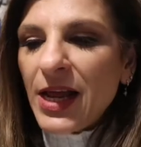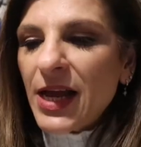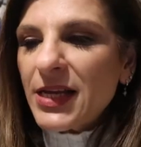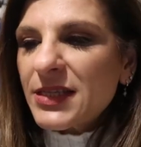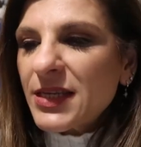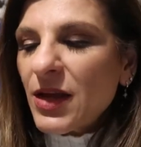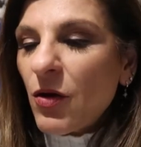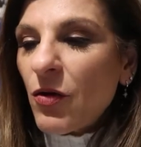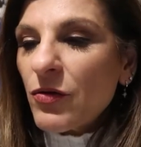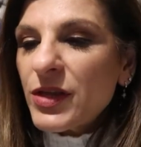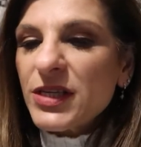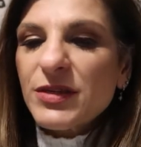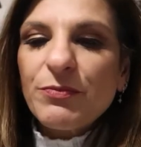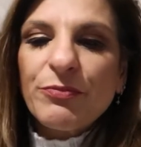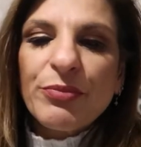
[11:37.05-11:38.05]
Let's get all
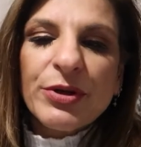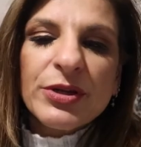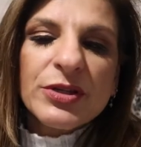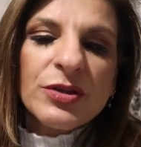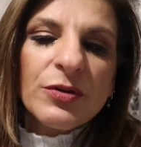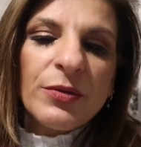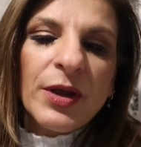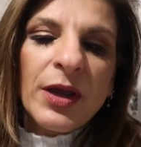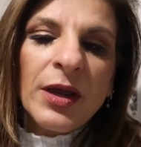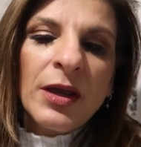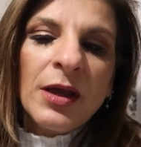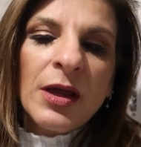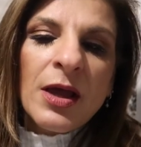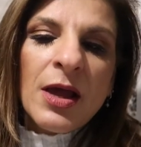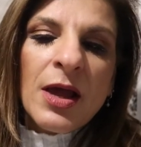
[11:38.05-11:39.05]
these books away,
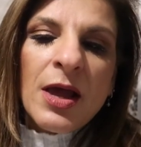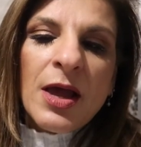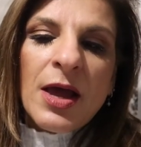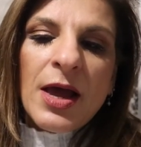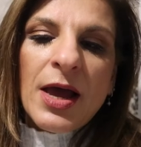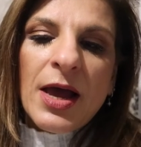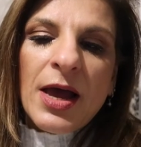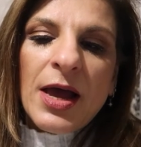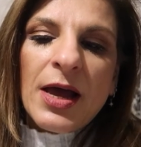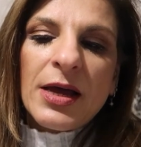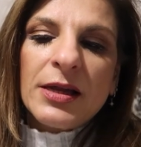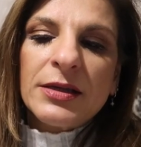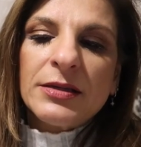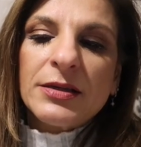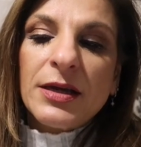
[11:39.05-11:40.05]

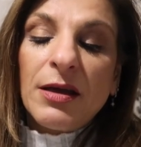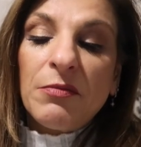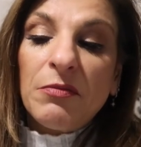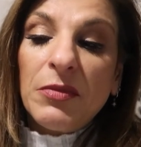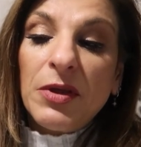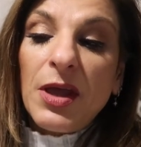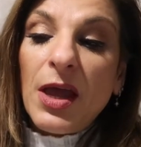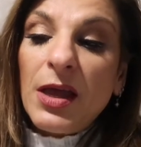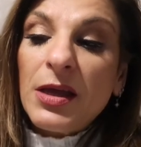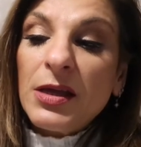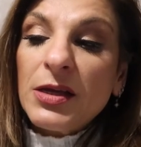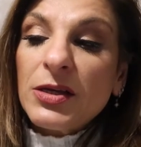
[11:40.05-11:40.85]
and yeah,